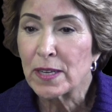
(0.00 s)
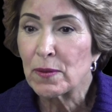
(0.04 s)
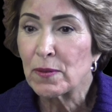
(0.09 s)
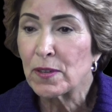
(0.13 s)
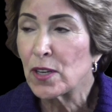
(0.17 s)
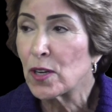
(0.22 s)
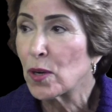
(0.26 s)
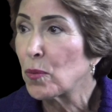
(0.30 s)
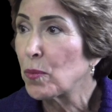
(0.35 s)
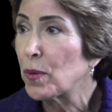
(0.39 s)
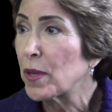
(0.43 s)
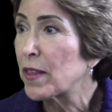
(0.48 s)
only
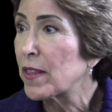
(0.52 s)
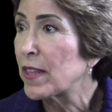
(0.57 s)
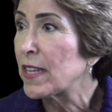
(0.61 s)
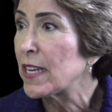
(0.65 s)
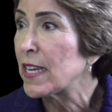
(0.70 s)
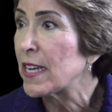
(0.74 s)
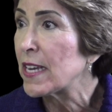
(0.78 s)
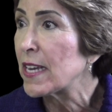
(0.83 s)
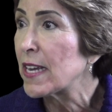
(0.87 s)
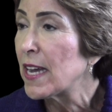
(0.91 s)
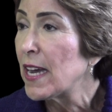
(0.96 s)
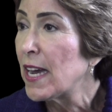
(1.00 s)
with
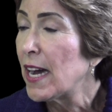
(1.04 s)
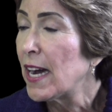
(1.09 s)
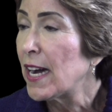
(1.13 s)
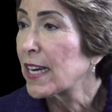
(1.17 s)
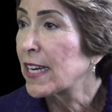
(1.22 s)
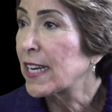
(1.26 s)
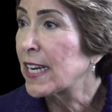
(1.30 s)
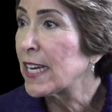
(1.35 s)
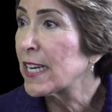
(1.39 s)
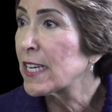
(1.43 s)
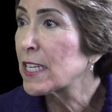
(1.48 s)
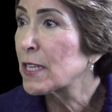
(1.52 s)
the
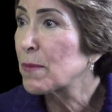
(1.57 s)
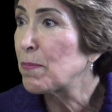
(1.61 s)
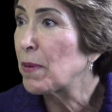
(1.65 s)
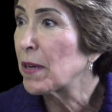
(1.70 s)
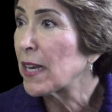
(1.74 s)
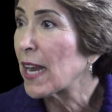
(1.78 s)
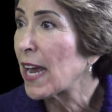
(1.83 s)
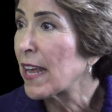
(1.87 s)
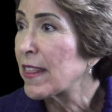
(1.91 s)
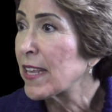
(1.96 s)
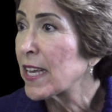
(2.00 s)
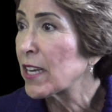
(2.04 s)
kids,
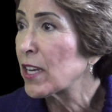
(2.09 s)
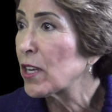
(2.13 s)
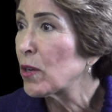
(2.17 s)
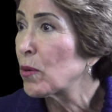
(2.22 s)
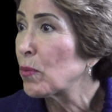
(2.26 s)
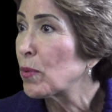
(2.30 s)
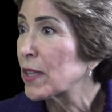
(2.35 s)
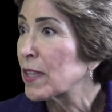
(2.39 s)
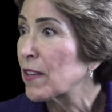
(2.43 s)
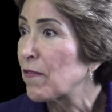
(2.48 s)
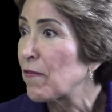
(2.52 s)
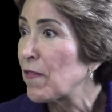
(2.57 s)
but I think
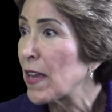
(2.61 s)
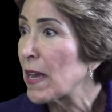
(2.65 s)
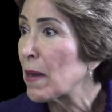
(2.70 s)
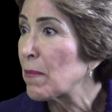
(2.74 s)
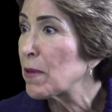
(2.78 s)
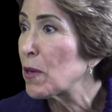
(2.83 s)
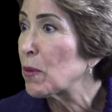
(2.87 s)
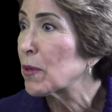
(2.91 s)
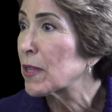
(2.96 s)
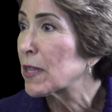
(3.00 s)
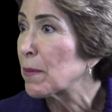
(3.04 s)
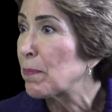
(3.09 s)
with the
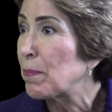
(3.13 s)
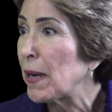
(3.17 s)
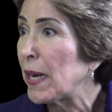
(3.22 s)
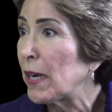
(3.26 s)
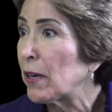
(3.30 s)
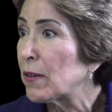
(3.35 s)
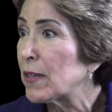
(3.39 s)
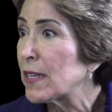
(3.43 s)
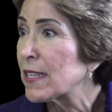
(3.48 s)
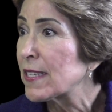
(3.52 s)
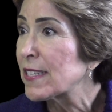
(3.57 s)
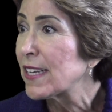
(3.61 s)
family, with the
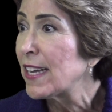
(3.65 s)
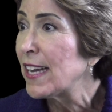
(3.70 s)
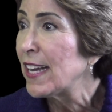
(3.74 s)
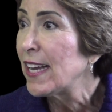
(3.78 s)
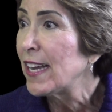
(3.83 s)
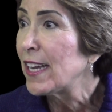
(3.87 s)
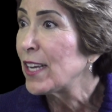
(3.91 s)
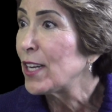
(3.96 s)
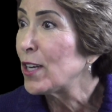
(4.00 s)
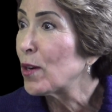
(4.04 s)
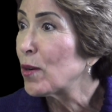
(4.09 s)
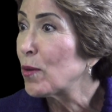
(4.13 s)
parents,
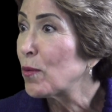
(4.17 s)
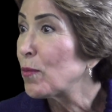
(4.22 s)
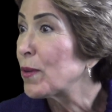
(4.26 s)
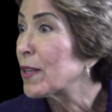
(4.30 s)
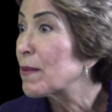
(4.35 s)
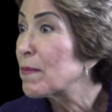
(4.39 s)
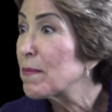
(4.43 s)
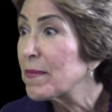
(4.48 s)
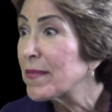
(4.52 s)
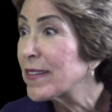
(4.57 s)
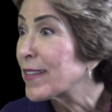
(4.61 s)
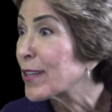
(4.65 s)

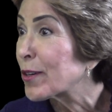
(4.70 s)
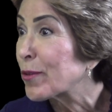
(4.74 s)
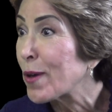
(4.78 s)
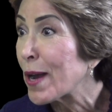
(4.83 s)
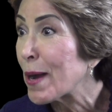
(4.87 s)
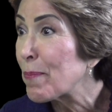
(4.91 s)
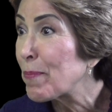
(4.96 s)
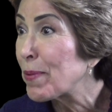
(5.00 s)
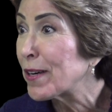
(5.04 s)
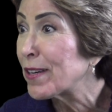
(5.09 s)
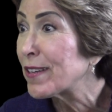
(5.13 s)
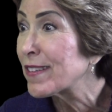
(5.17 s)
with the
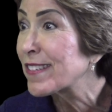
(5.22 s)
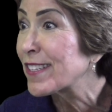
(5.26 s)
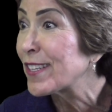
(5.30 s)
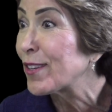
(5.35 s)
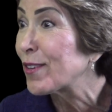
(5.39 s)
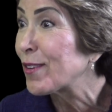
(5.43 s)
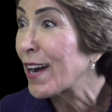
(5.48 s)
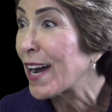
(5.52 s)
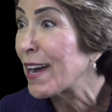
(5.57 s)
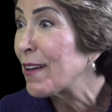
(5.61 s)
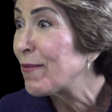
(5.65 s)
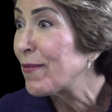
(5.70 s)
grandparents.
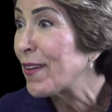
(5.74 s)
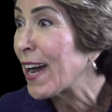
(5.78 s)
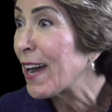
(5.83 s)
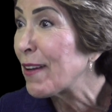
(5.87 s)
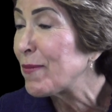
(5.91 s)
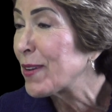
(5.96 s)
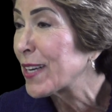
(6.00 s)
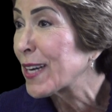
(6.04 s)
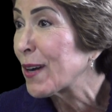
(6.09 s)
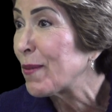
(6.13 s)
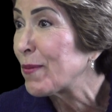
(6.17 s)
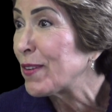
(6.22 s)

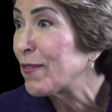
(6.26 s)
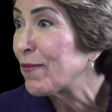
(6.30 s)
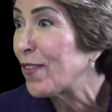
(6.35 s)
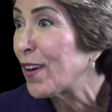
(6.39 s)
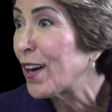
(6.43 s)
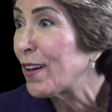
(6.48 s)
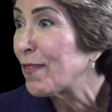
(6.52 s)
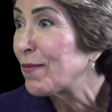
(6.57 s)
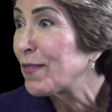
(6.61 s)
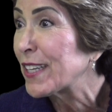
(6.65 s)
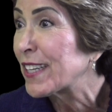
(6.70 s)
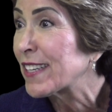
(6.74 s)
I've become
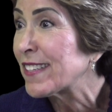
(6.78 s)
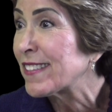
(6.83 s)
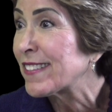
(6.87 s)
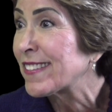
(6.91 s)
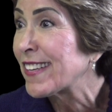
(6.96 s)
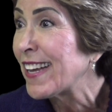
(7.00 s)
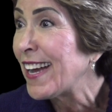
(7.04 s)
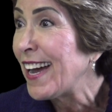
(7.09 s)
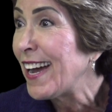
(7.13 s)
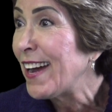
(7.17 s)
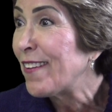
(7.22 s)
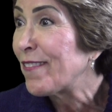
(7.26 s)
involved
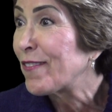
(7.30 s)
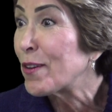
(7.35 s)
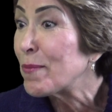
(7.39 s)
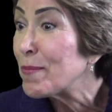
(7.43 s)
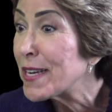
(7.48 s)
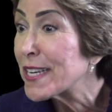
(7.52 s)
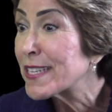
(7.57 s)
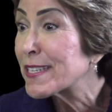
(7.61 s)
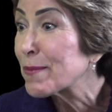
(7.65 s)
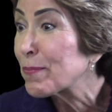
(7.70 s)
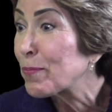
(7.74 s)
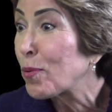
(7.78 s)
because for
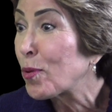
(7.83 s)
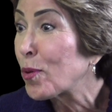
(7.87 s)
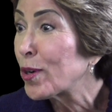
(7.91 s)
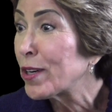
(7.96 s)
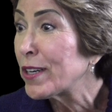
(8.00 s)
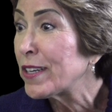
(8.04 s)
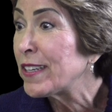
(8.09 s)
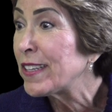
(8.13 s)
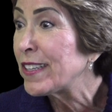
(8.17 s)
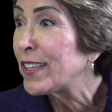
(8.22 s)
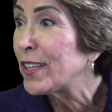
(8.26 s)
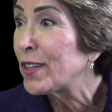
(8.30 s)
me it's
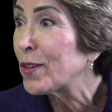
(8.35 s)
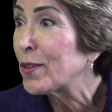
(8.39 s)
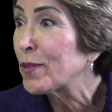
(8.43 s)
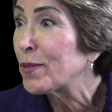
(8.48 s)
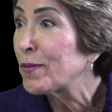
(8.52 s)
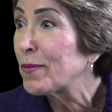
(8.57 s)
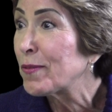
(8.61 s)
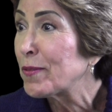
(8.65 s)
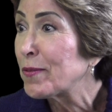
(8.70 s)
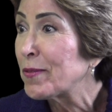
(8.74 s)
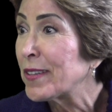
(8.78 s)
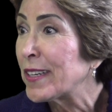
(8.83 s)
important.
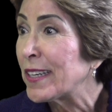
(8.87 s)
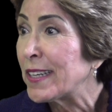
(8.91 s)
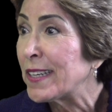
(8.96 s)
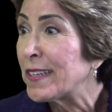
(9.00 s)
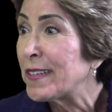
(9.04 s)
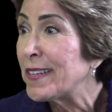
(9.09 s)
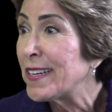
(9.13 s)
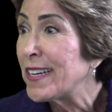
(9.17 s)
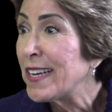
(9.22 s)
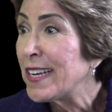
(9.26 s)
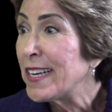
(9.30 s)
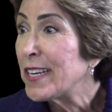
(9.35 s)

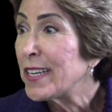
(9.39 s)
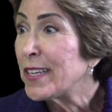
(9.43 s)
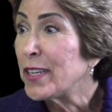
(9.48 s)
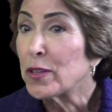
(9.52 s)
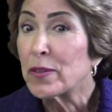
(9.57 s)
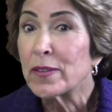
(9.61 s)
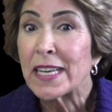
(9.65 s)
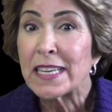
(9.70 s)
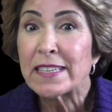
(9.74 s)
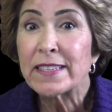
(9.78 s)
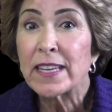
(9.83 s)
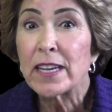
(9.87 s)

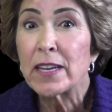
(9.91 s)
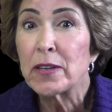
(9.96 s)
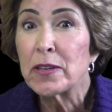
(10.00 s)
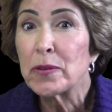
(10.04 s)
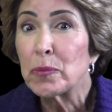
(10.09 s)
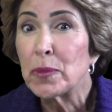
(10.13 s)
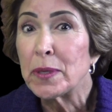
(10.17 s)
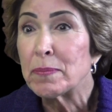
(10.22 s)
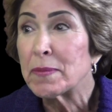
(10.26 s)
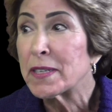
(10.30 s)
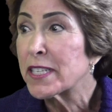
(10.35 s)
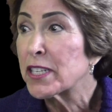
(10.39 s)
They say
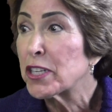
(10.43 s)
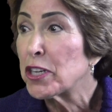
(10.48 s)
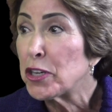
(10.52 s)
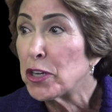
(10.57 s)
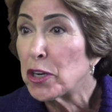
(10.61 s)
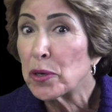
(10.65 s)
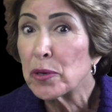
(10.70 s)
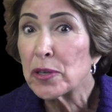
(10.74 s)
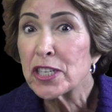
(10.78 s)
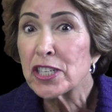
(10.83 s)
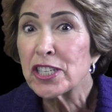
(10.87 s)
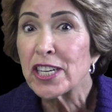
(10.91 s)
we must
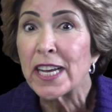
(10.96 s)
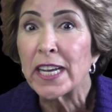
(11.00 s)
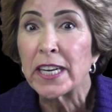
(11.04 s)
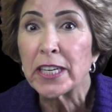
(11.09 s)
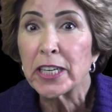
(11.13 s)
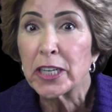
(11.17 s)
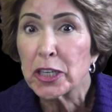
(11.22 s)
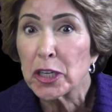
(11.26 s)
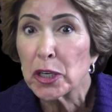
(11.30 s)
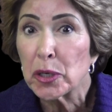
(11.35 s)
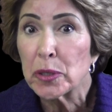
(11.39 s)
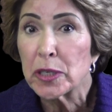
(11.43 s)
nourish and
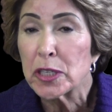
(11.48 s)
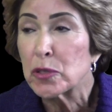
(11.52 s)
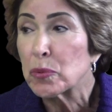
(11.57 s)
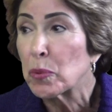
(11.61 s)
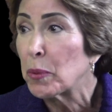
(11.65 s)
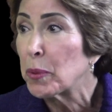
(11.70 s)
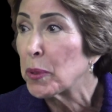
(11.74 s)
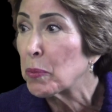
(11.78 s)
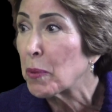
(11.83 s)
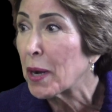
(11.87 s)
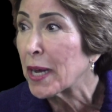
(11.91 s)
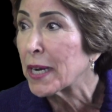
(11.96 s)
encourage what